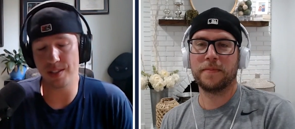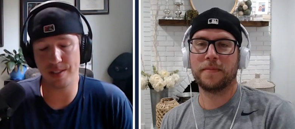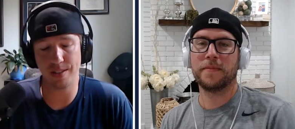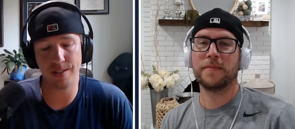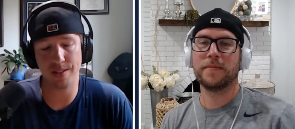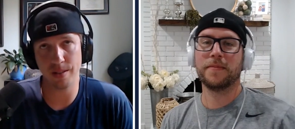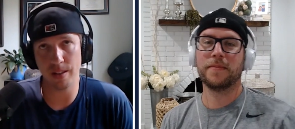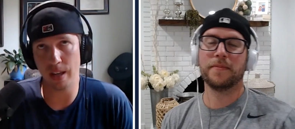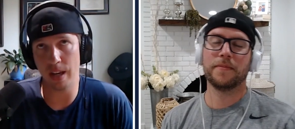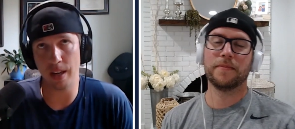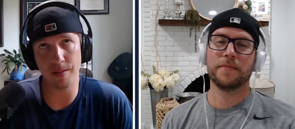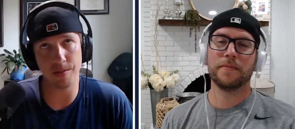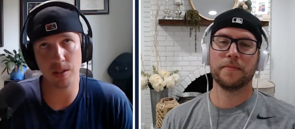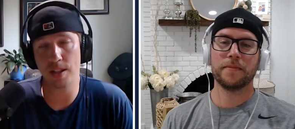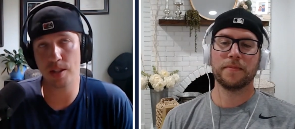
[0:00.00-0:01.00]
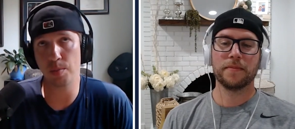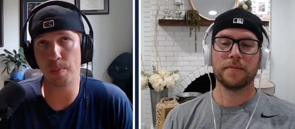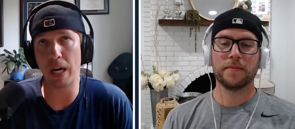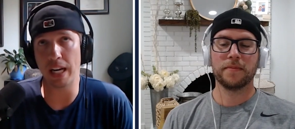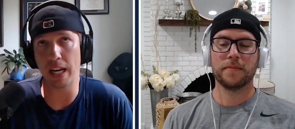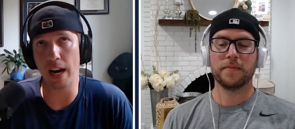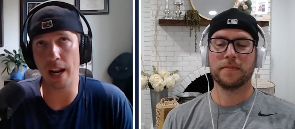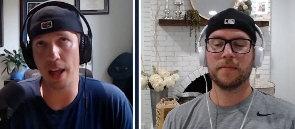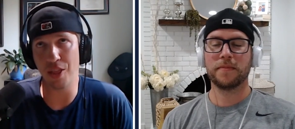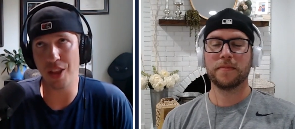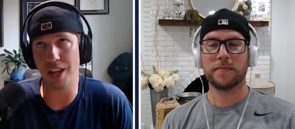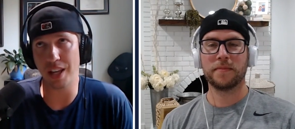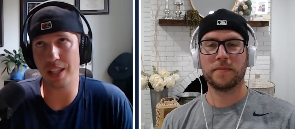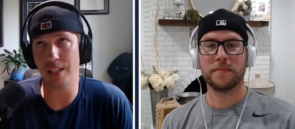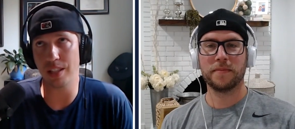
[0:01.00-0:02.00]
Speaker 1: is uh, spot on. I
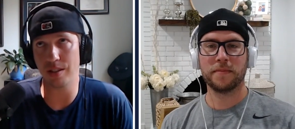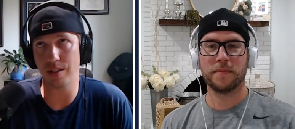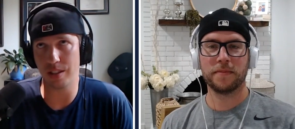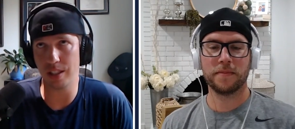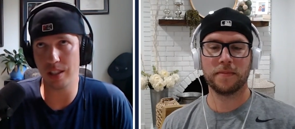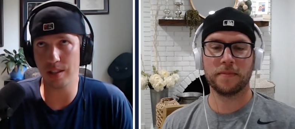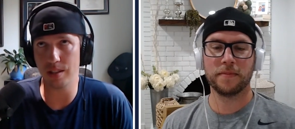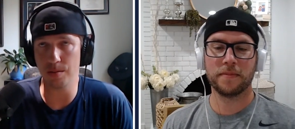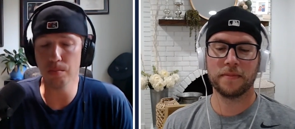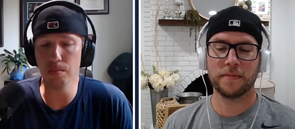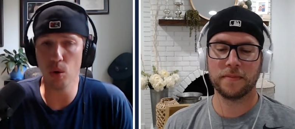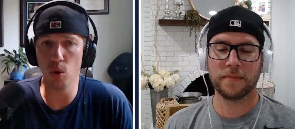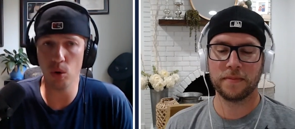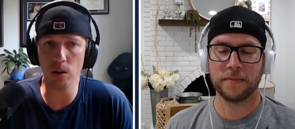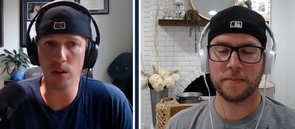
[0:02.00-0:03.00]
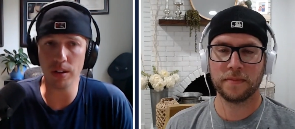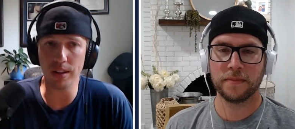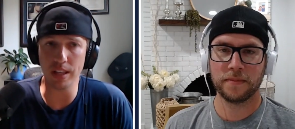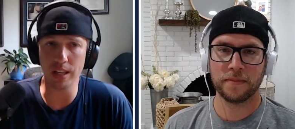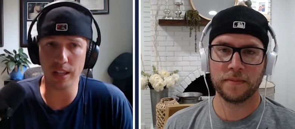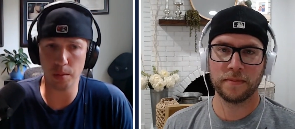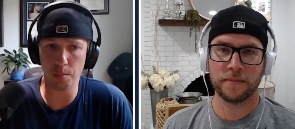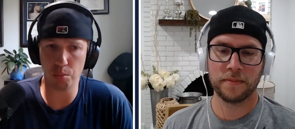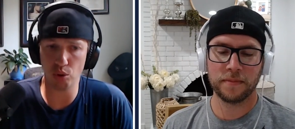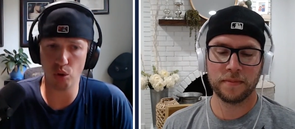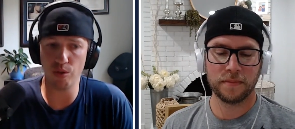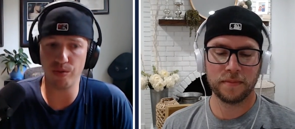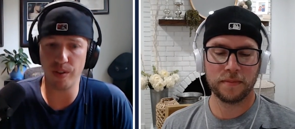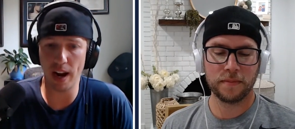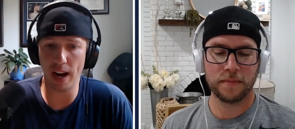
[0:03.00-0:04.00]
think he's he's more the
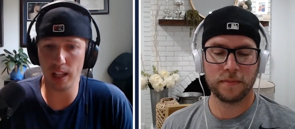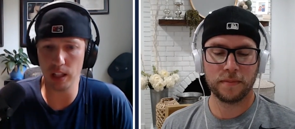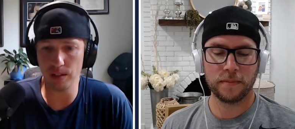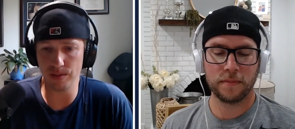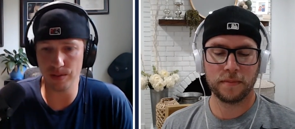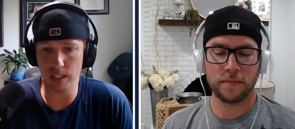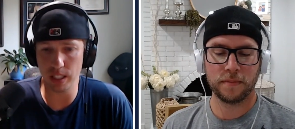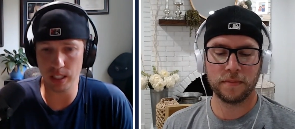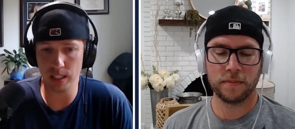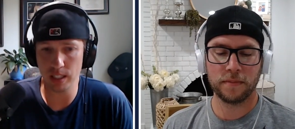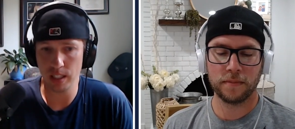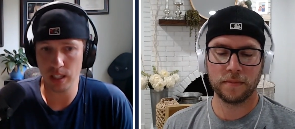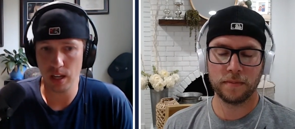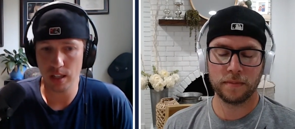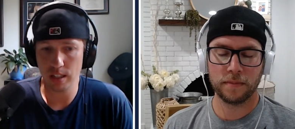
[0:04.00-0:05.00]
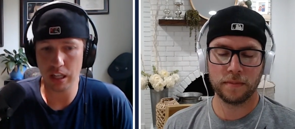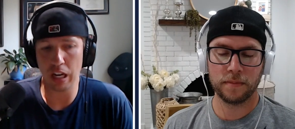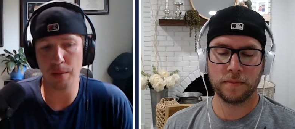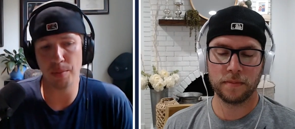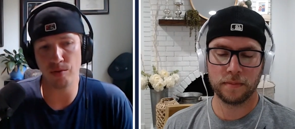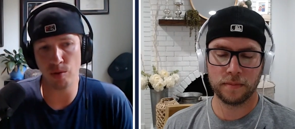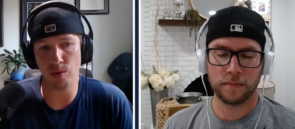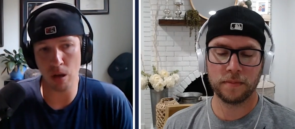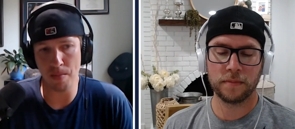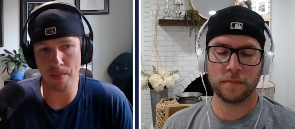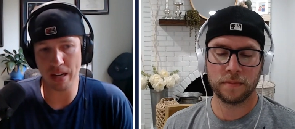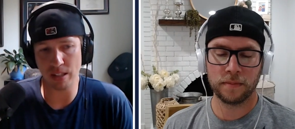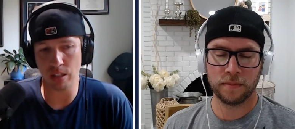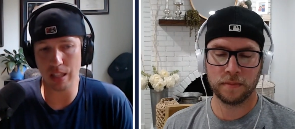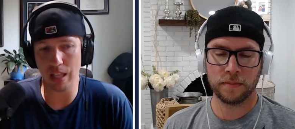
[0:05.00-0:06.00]
profile of the type of running
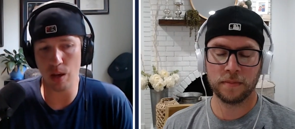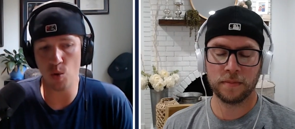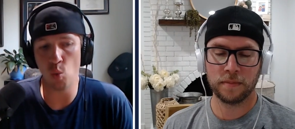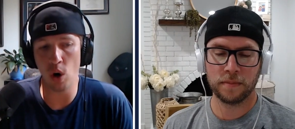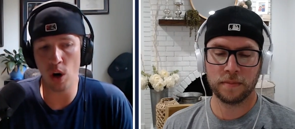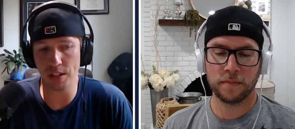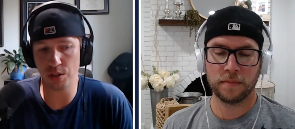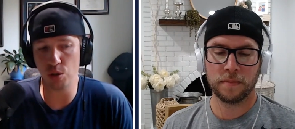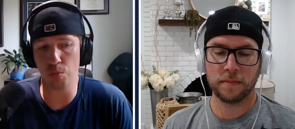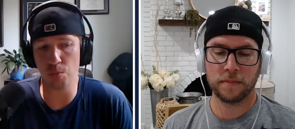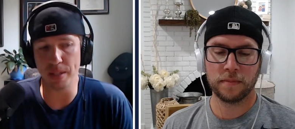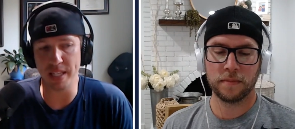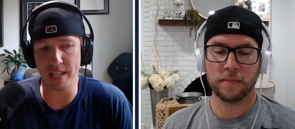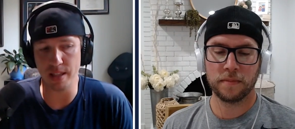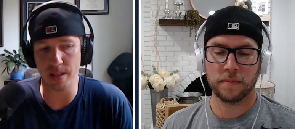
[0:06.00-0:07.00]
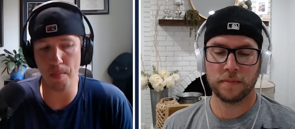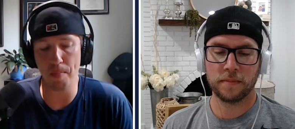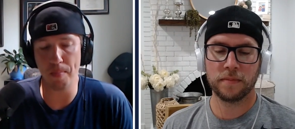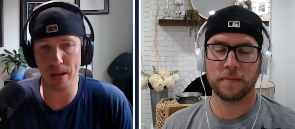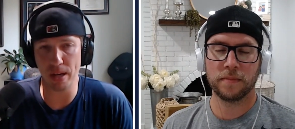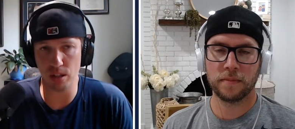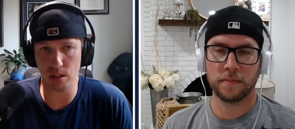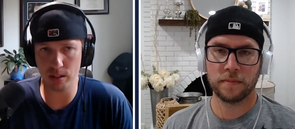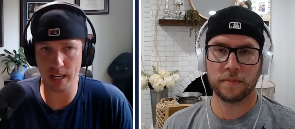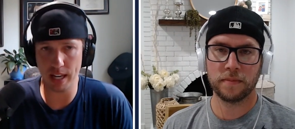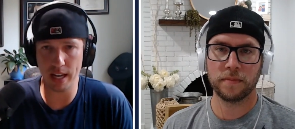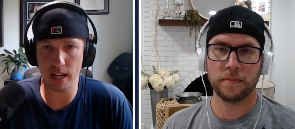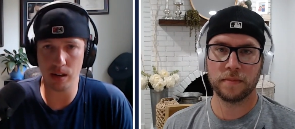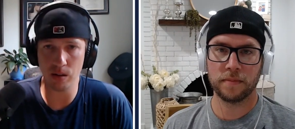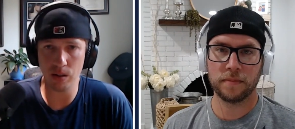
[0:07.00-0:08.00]
back that they want to be the bell
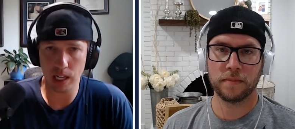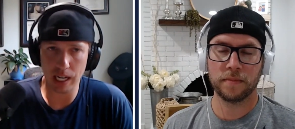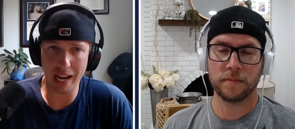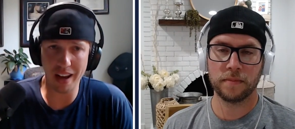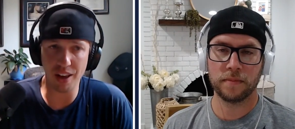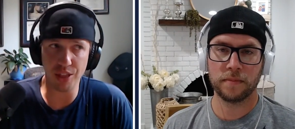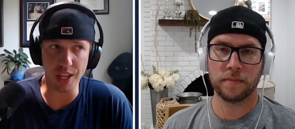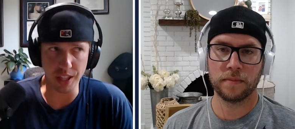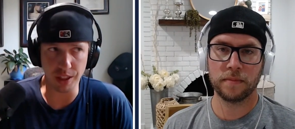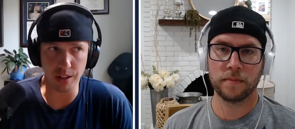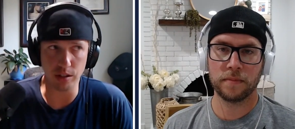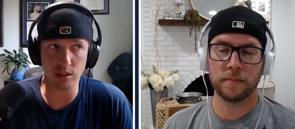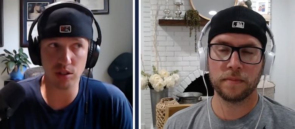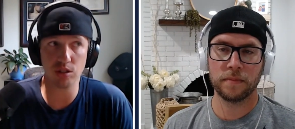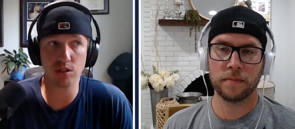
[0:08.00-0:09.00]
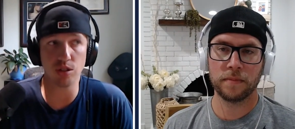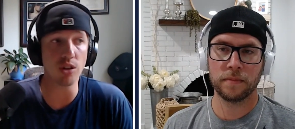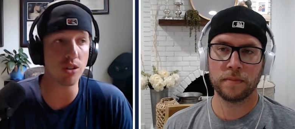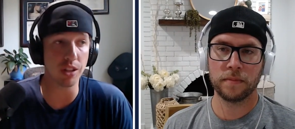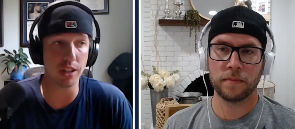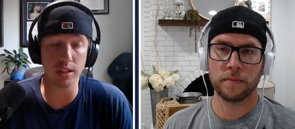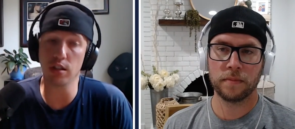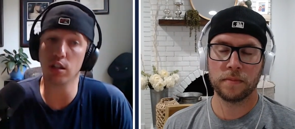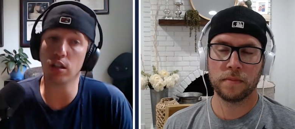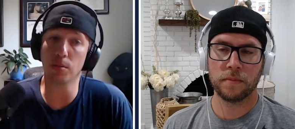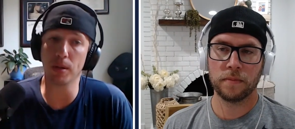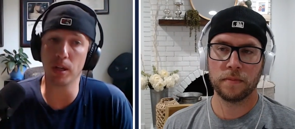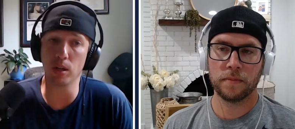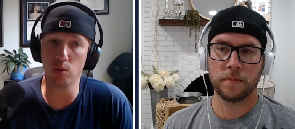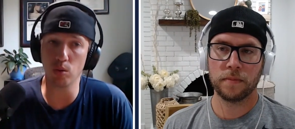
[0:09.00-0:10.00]
cow I think there is certainly
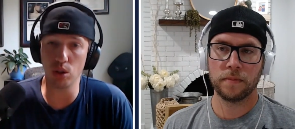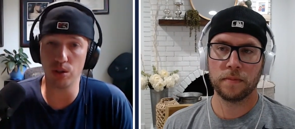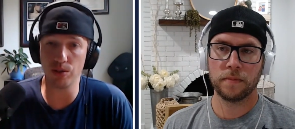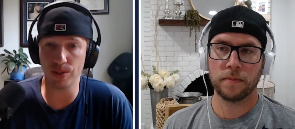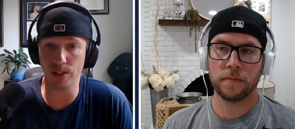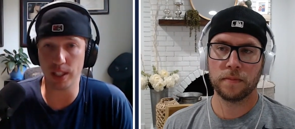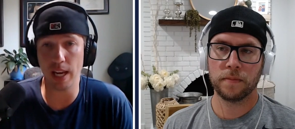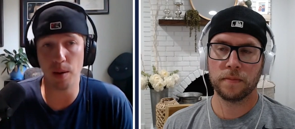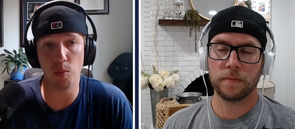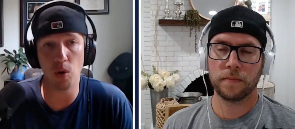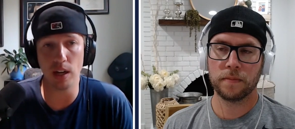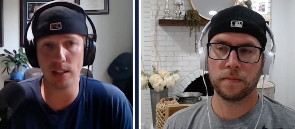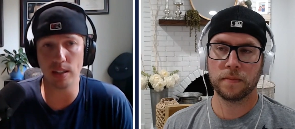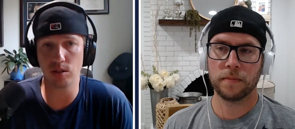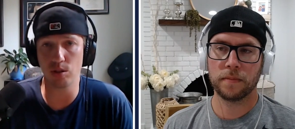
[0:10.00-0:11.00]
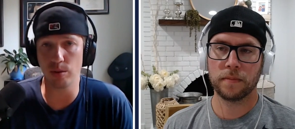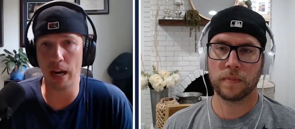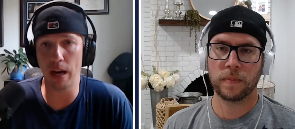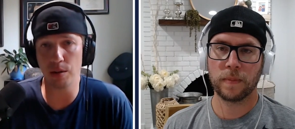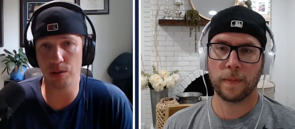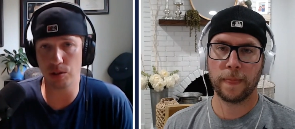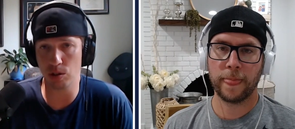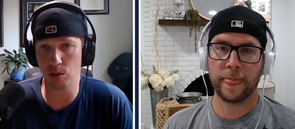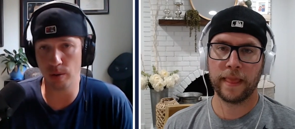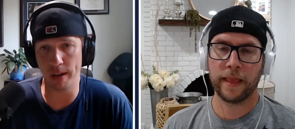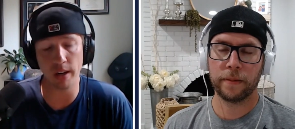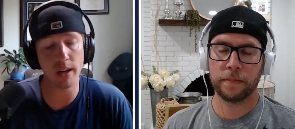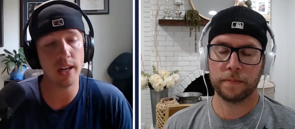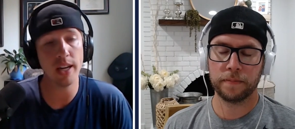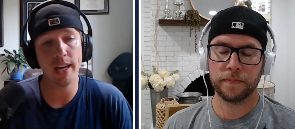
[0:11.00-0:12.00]
going to be a role for Cam Wallace throughout his
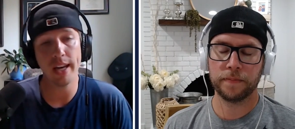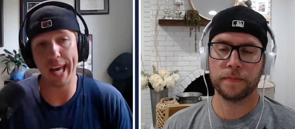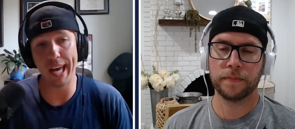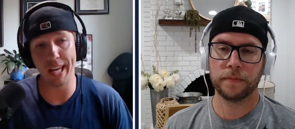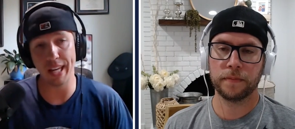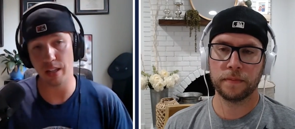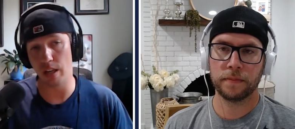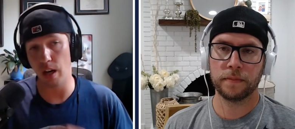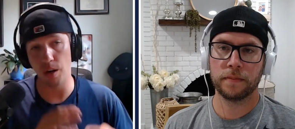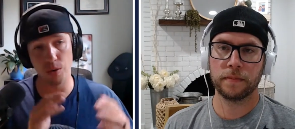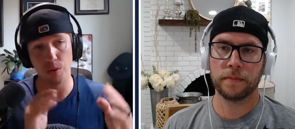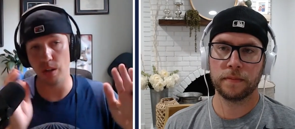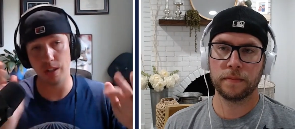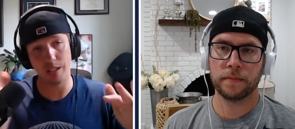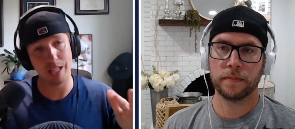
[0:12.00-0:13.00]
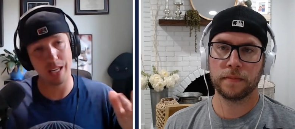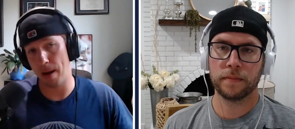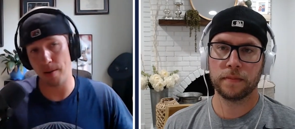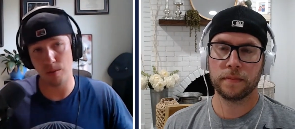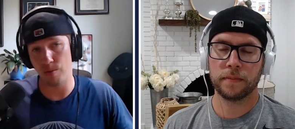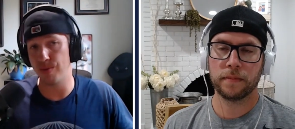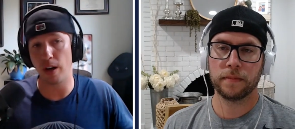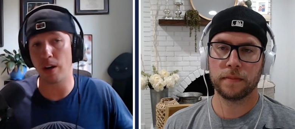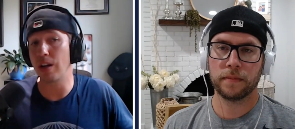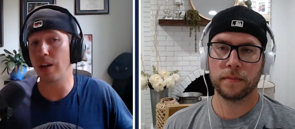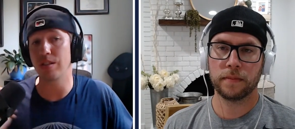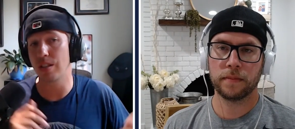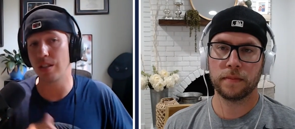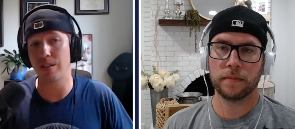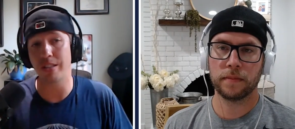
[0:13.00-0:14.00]
career. And you know, who Cam, I could
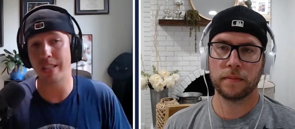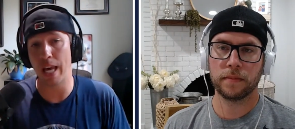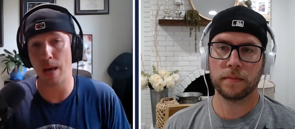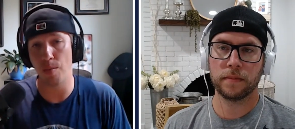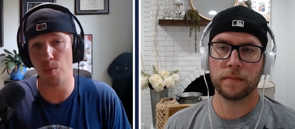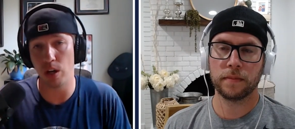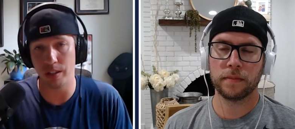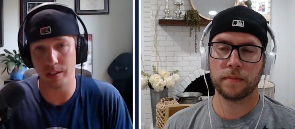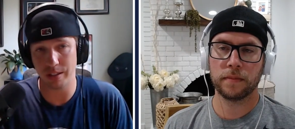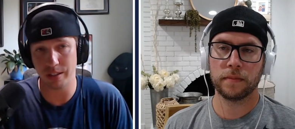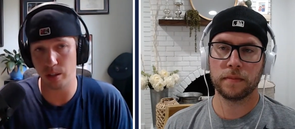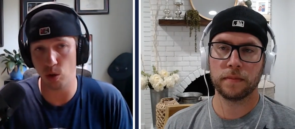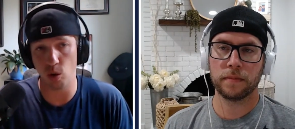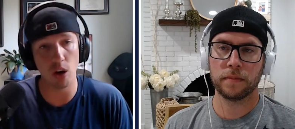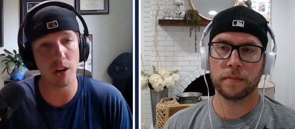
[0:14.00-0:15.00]
very easily see Cam Wallace